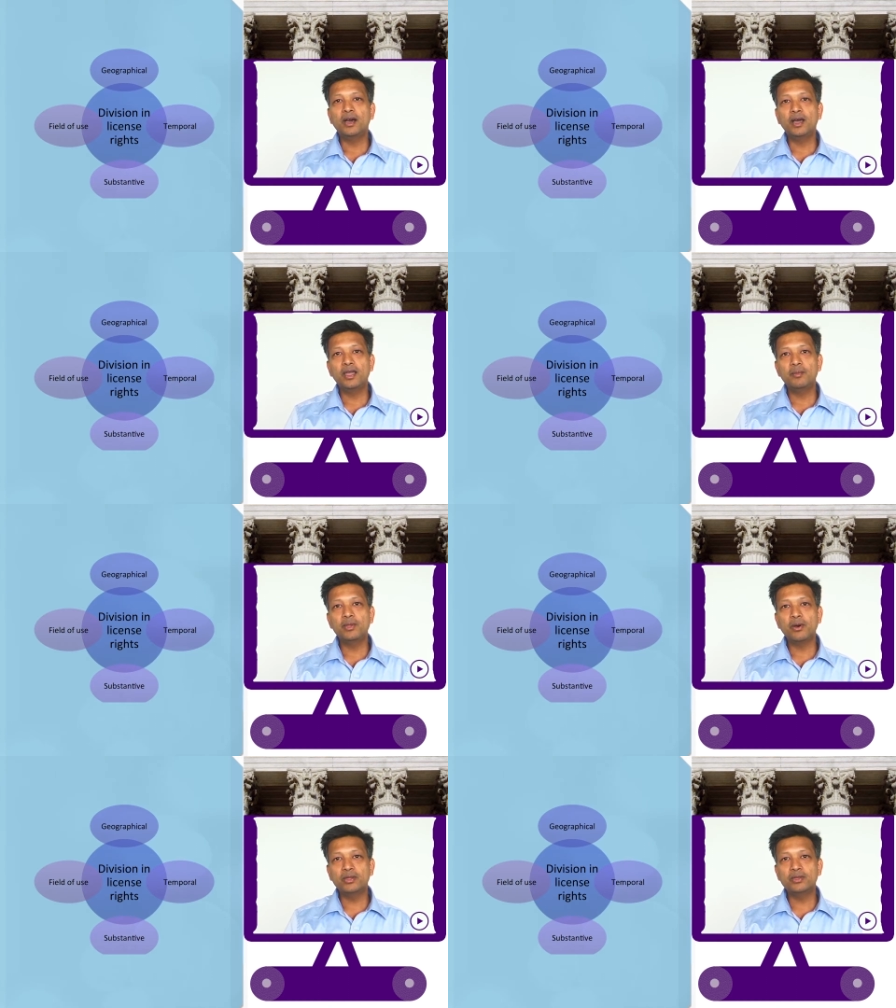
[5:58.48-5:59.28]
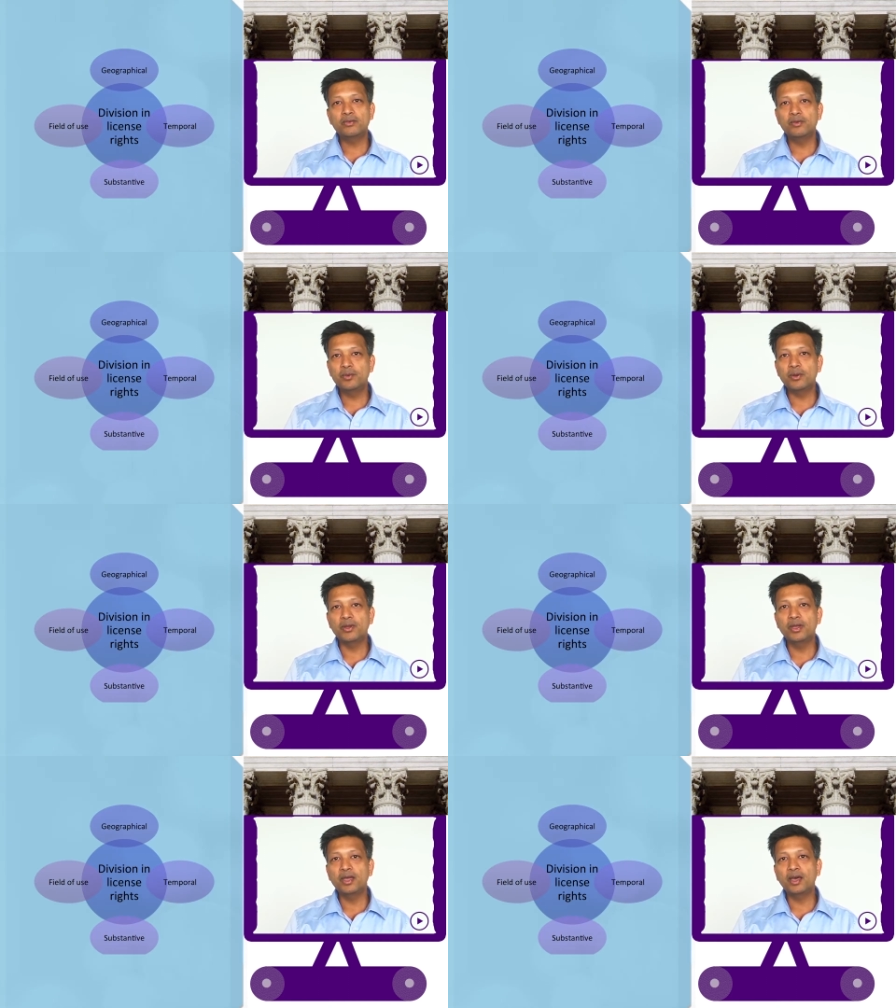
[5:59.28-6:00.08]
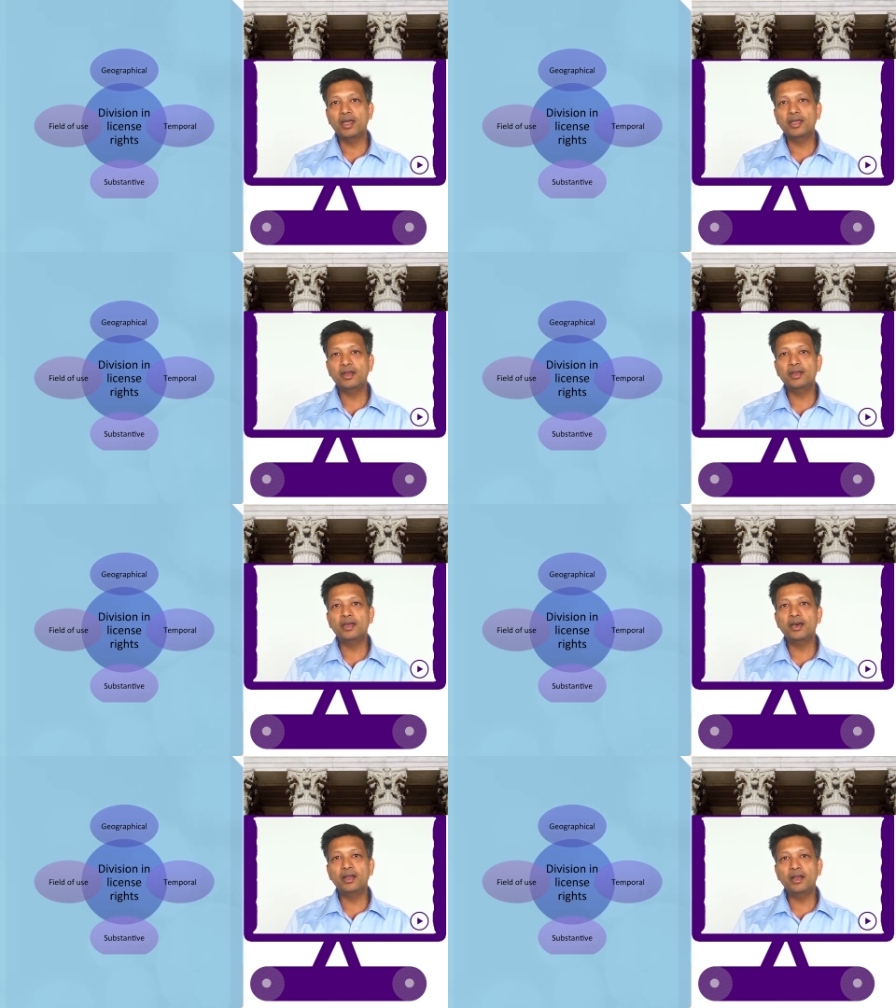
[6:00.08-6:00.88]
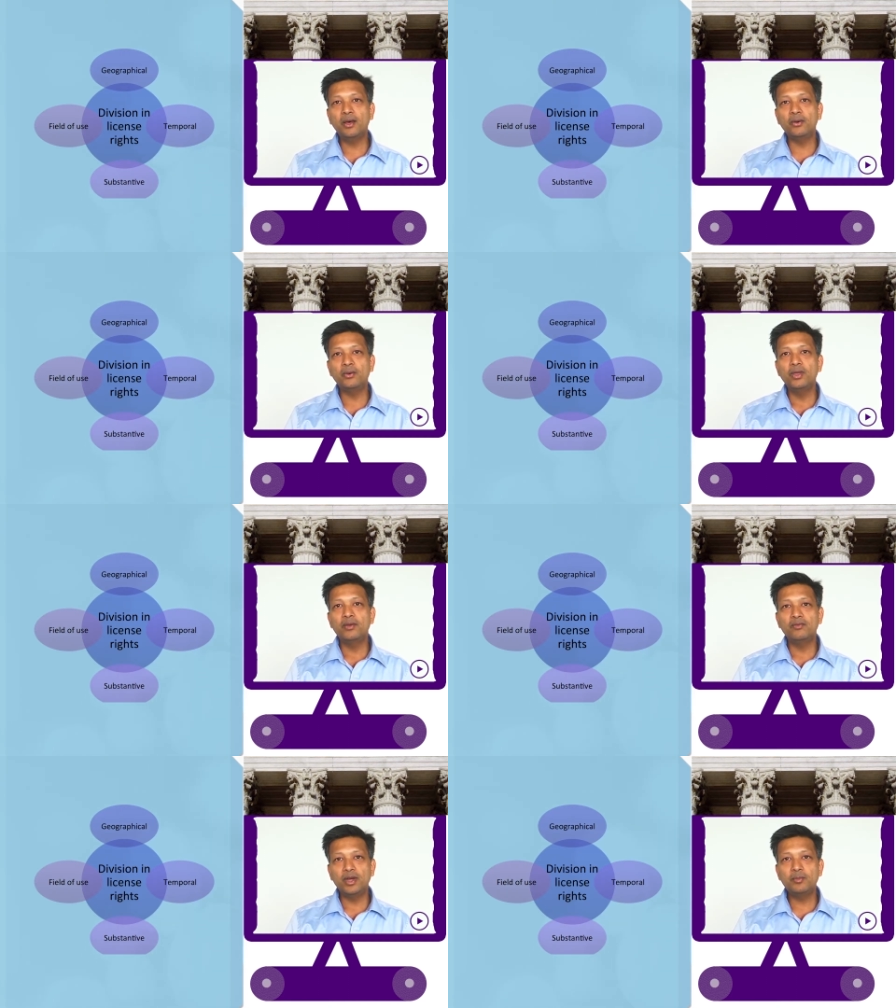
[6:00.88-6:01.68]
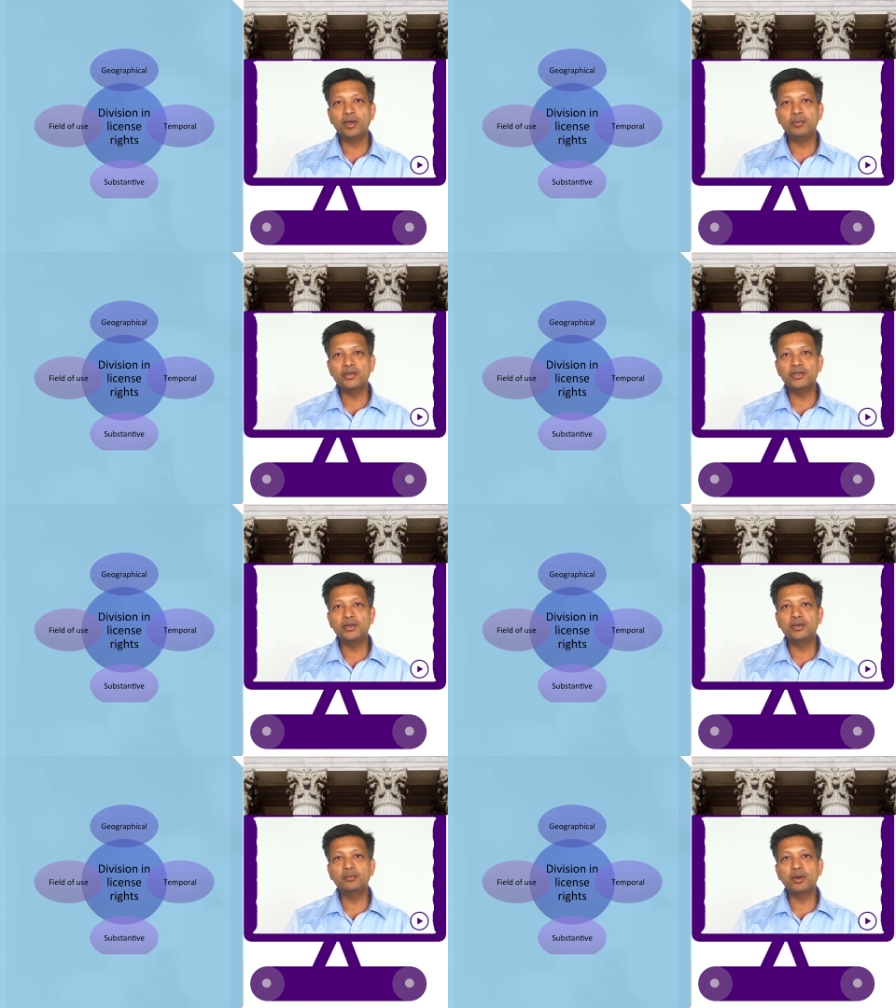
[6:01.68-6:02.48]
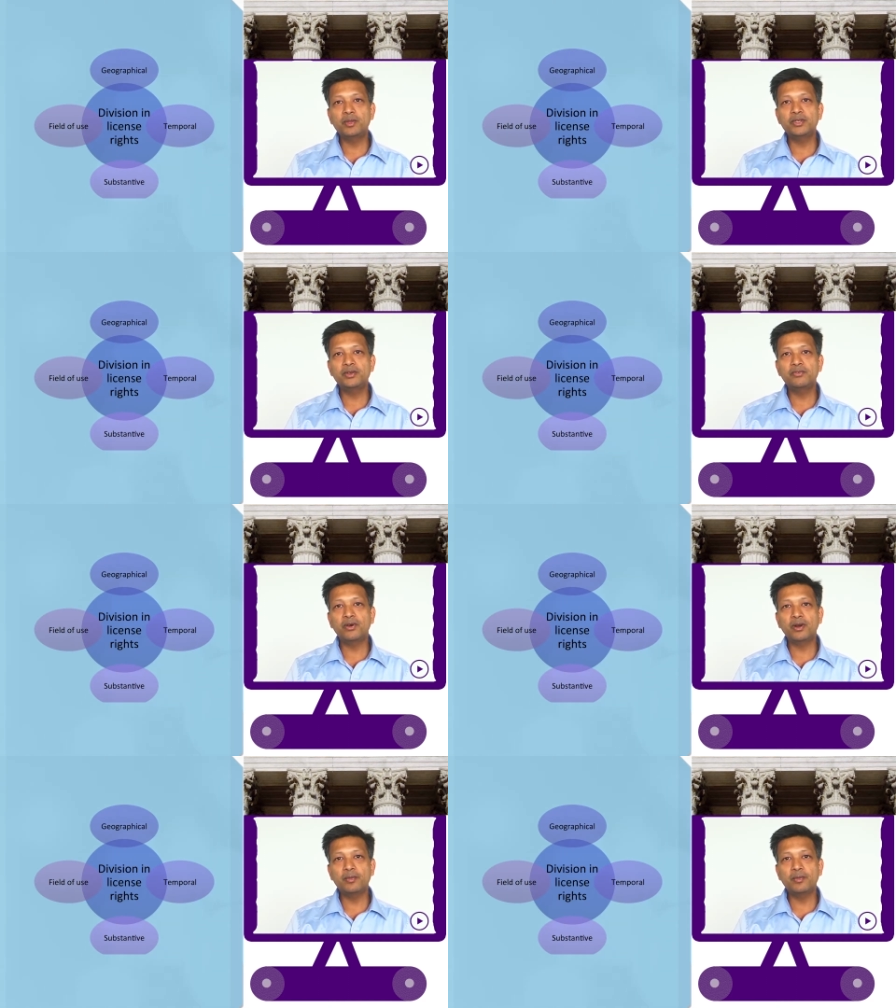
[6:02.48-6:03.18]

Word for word: I am the author of a book. I can allow one publisher to publish it for